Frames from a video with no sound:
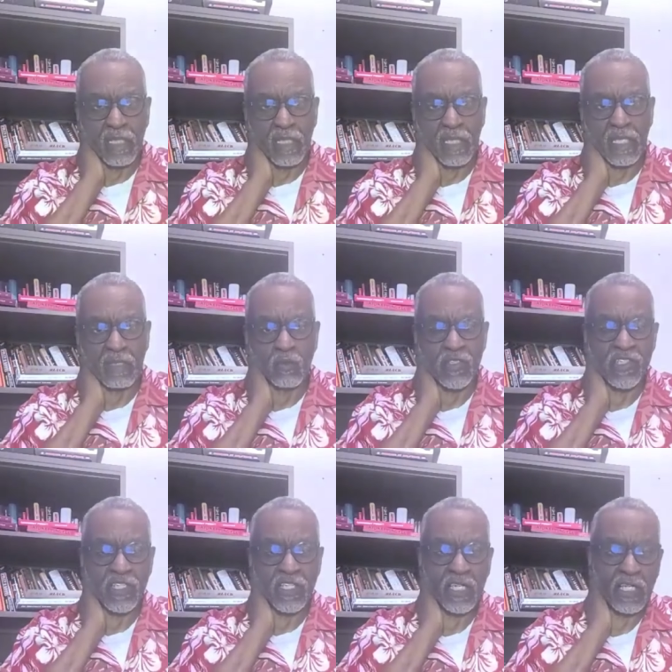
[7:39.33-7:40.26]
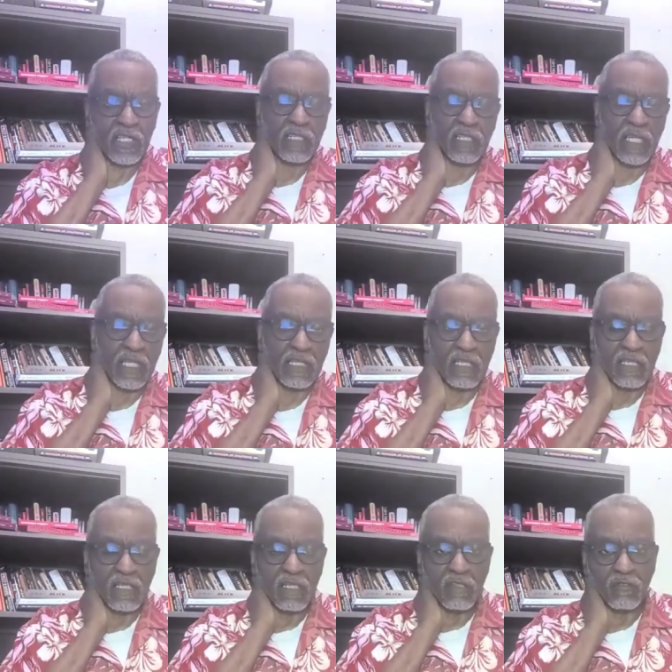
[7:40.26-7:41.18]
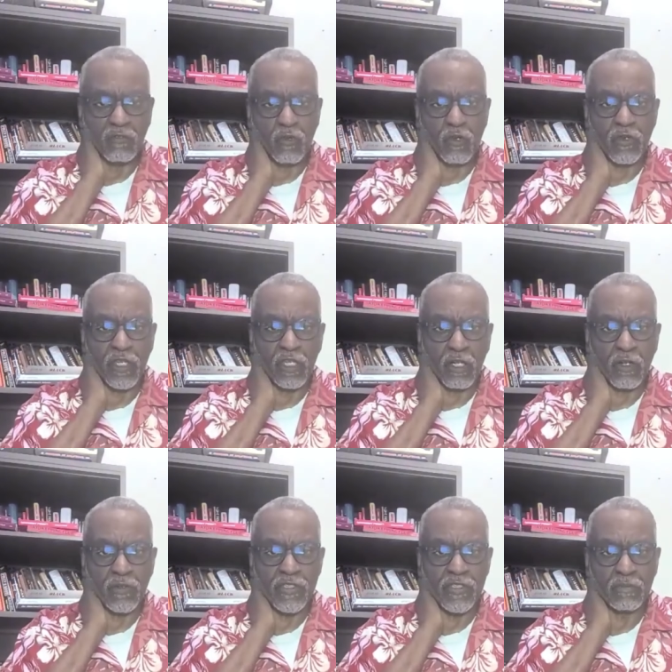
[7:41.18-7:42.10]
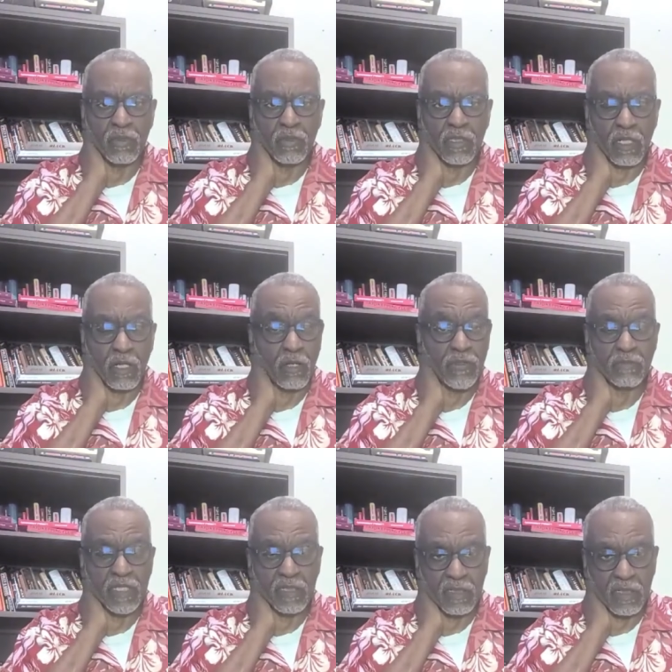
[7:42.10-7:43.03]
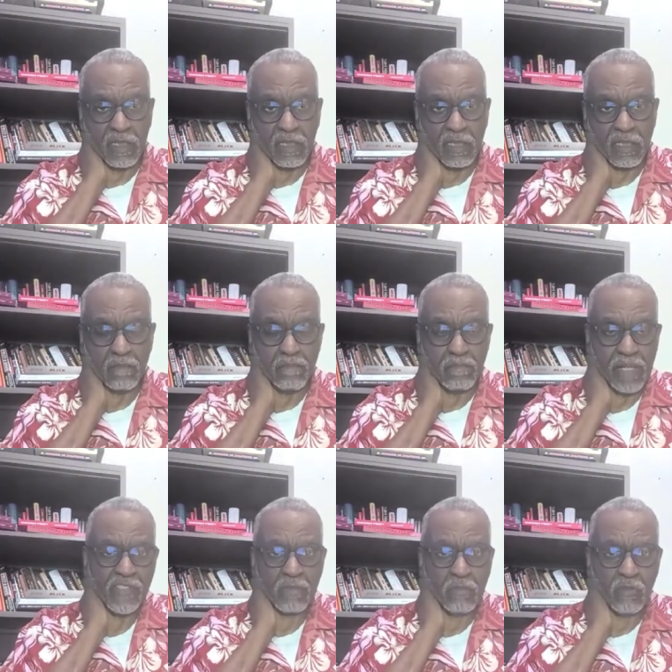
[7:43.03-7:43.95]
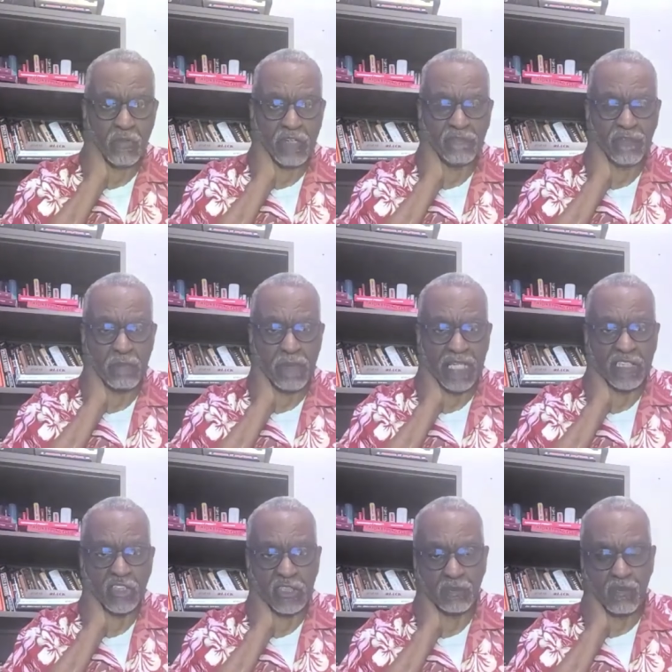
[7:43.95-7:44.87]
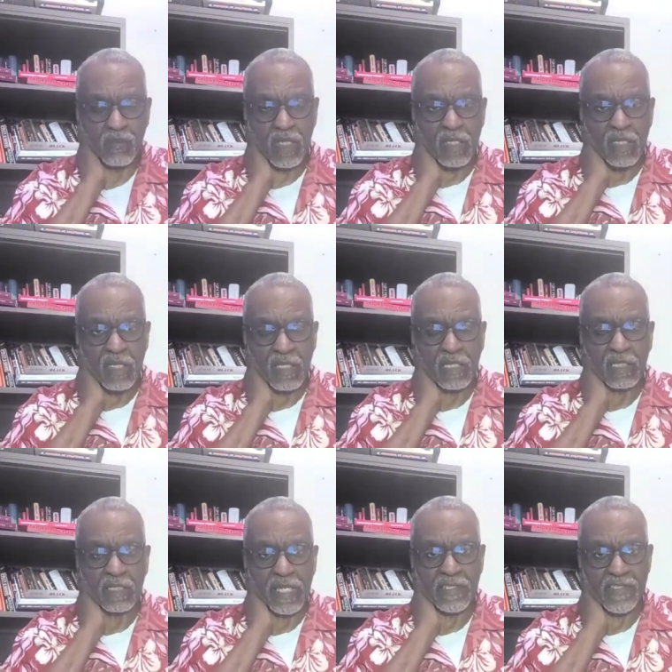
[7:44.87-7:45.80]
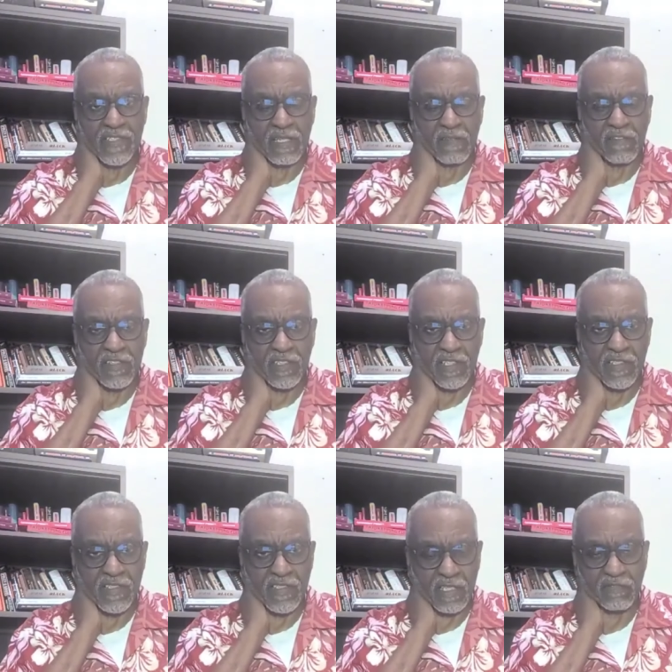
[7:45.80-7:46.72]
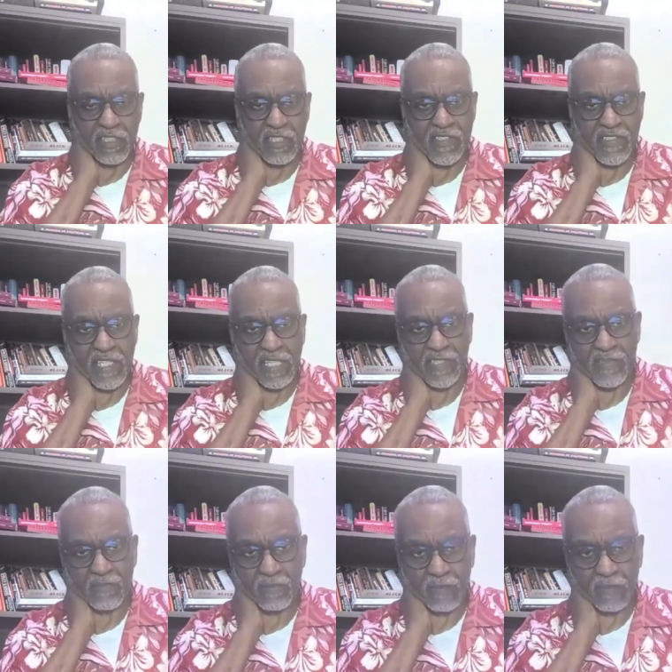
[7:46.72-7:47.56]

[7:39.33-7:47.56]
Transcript: and was kindling for the ultimate combustible inflammation that led to 1776.